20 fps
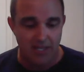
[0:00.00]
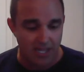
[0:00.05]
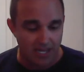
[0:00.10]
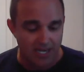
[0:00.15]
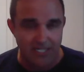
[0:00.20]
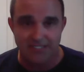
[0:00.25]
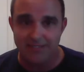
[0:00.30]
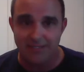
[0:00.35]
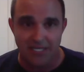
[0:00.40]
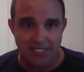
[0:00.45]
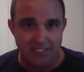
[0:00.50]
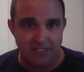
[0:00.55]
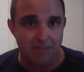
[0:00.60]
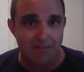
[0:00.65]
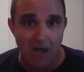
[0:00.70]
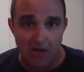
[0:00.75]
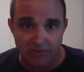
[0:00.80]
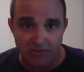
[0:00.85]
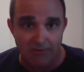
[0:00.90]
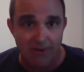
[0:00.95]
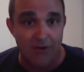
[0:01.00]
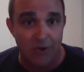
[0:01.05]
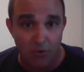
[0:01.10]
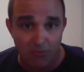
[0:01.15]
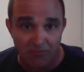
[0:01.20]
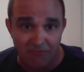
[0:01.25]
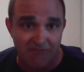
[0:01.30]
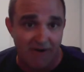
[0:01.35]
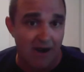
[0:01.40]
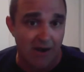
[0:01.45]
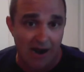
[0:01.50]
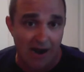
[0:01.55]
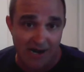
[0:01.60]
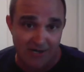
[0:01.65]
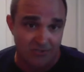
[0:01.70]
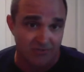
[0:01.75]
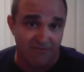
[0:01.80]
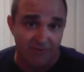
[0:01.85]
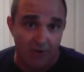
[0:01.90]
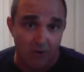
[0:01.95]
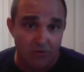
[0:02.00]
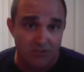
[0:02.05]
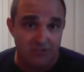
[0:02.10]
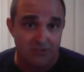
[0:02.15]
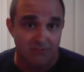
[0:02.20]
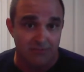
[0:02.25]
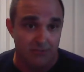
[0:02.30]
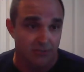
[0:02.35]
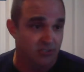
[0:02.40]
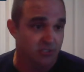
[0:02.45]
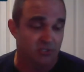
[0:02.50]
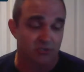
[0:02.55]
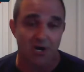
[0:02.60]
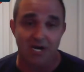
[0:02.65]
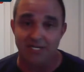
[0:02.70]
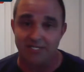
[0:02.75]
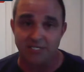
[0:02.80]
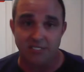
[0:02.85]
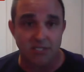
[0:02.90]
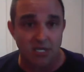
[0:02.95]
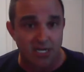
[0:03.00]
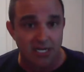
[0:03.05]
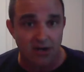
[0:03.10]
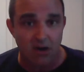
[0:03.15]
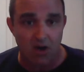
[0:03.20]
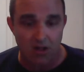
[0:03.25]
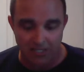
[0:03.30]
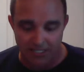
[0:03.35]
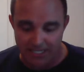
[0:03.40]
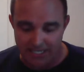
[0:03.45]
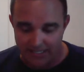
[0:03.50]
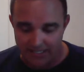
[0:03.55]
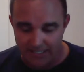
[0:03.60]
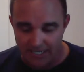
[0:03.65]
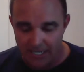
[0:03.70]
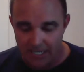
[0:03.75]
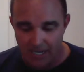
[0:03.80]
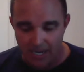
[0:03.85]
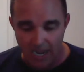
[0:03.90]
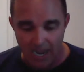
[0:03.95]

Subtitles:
and it's a mouth around an open fire hydrant, folks. You're just trying to suck it all in.